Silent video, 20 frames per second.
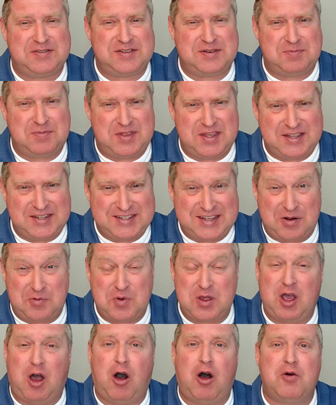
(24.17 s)
some things that
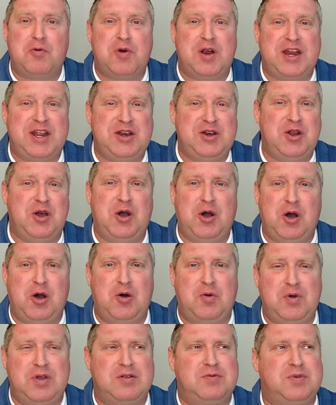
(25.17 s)
we already
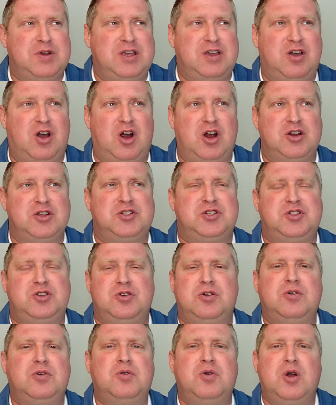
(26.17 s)
know in regards
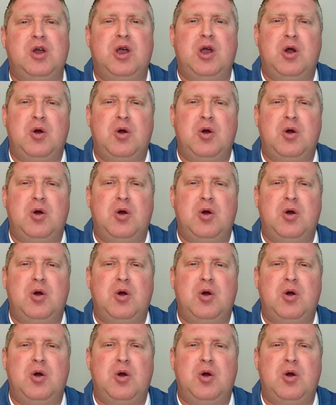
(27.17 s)
to